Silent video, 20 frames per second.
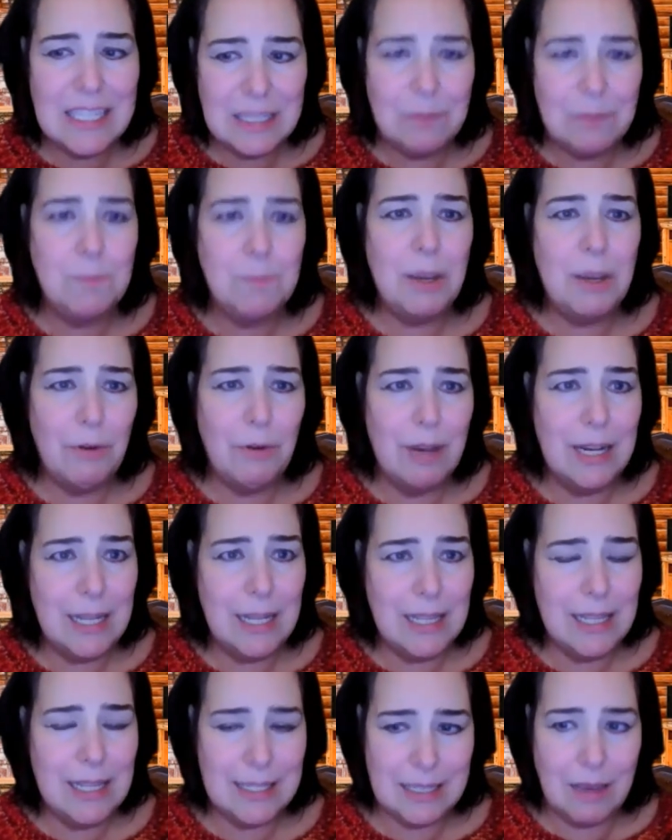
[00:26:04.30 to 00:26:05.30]
spirit
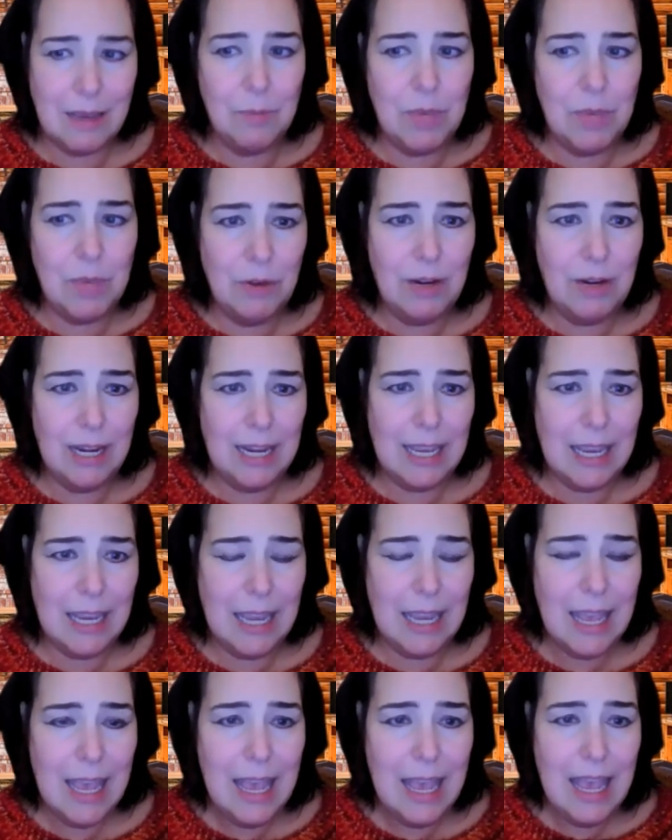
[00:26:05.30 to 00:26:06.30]
in this
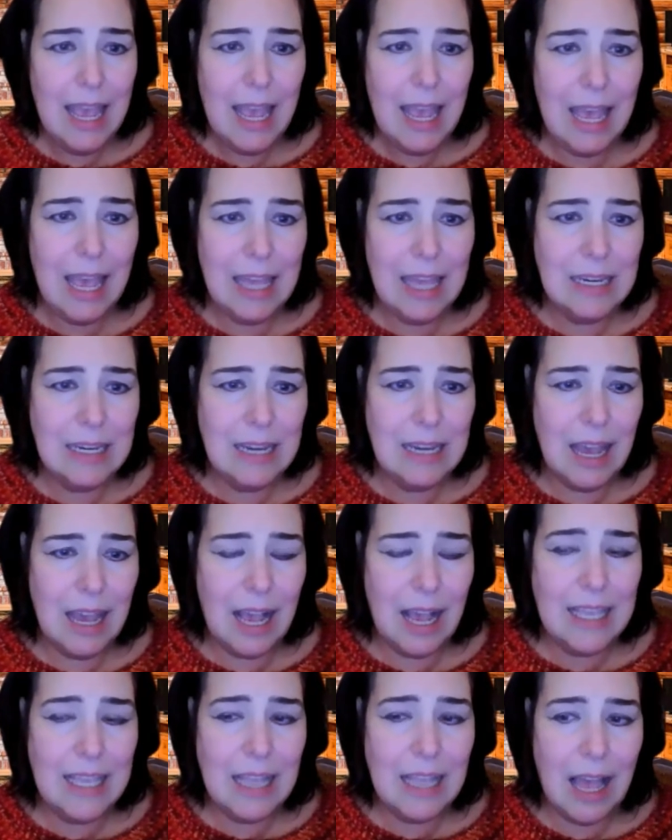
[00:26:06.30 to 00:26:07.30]
community. And
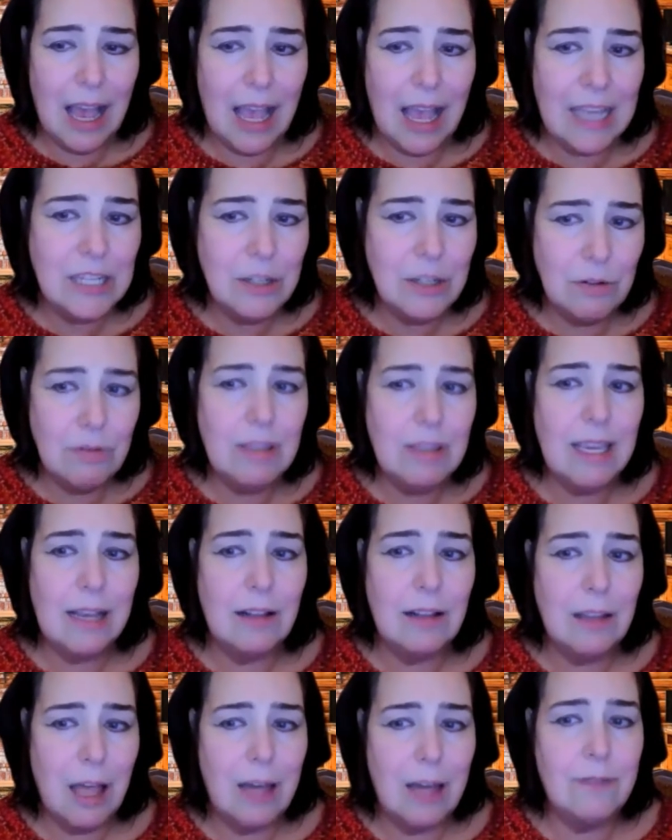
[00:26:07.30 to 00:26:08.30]
I do think
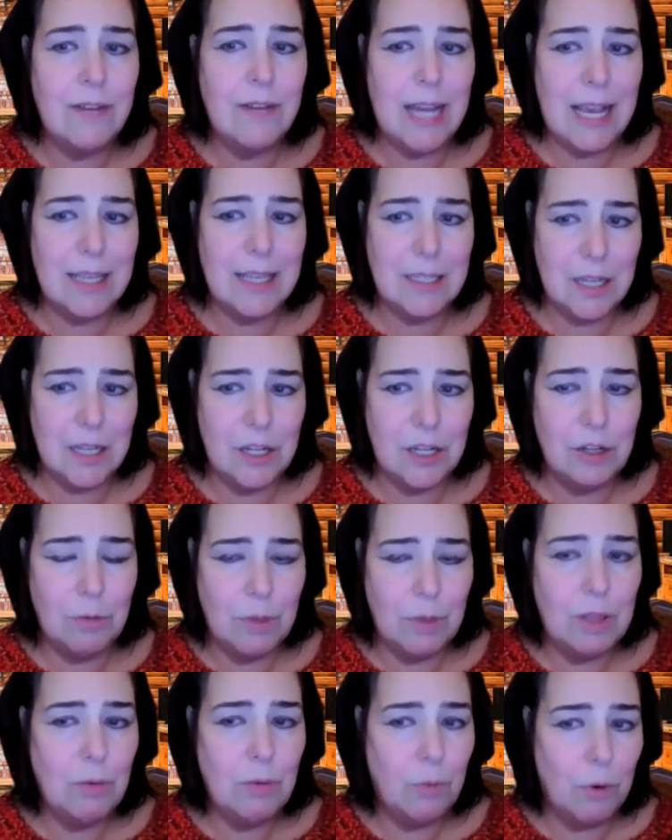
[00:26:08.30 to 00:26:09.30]
a lot of it has to do
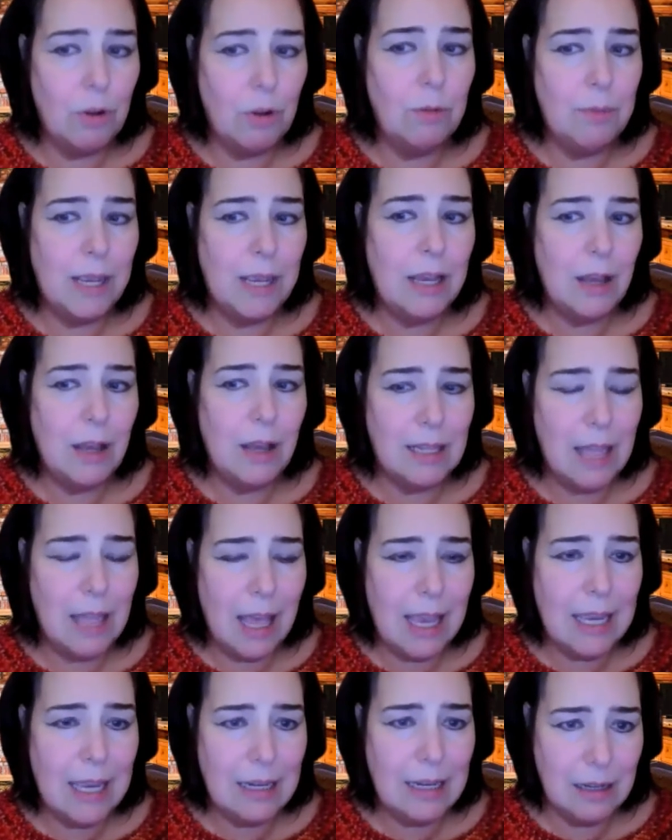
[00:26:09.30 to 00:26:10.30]
with the world being
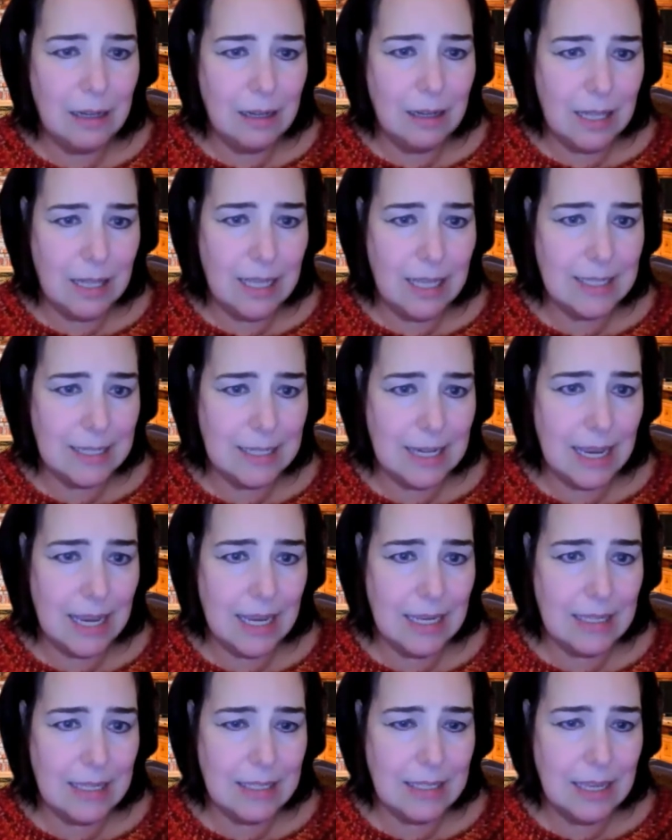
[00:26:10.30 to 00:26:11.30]
online these
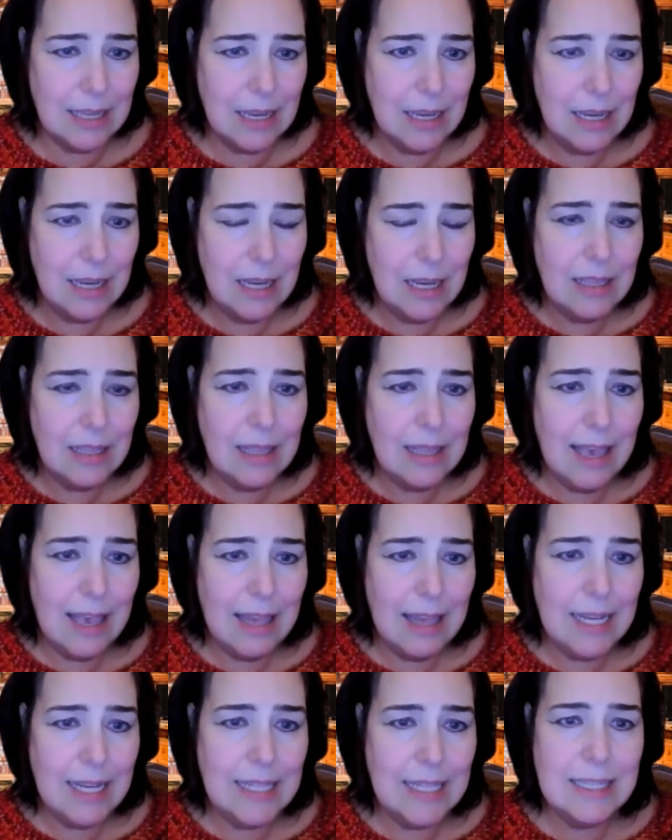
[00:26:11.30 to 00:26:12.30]
days.
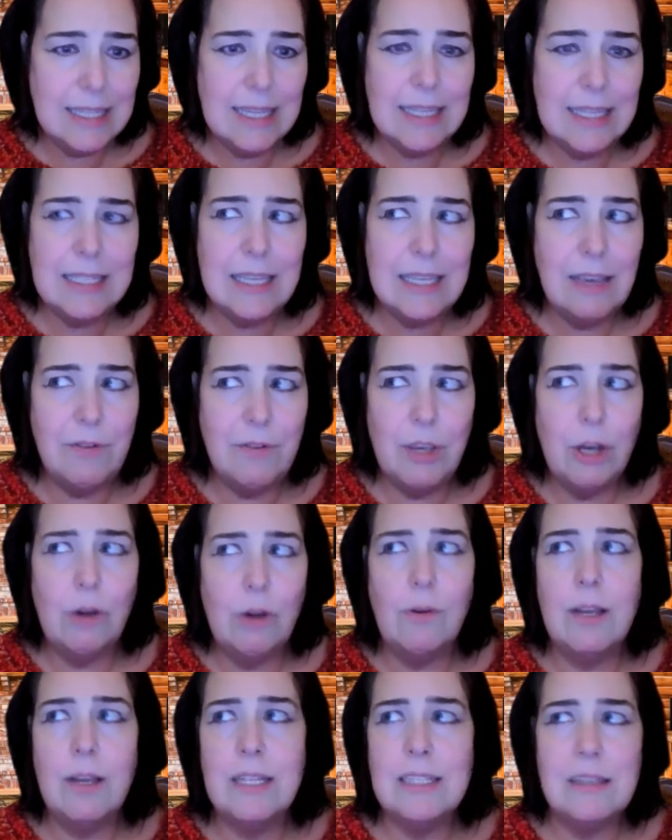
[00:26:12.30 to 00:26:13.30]
That it's easy if you
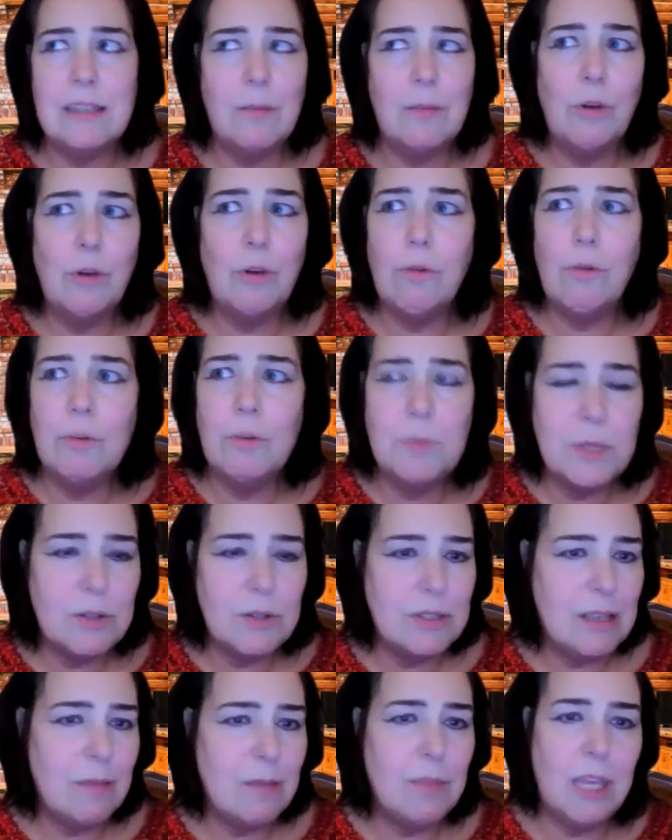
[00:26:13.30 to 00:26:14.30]
go on some groups or
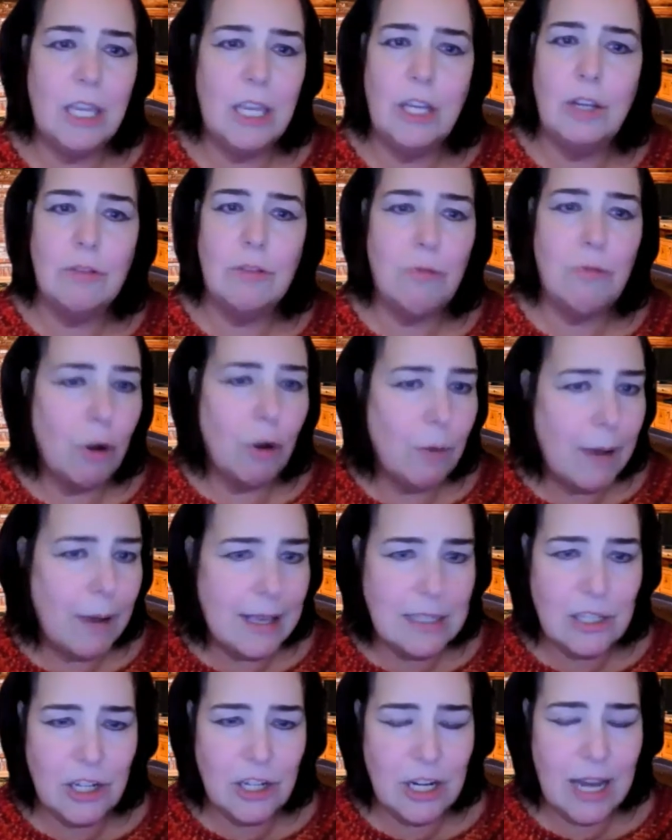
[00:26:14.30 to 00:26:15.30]
something and you throw a
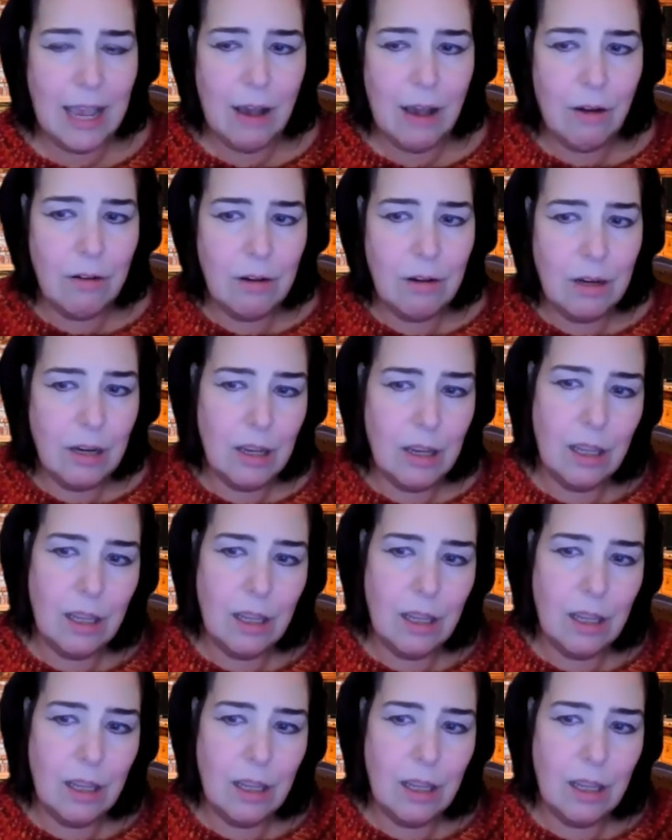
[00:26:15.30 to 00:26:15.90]
question out,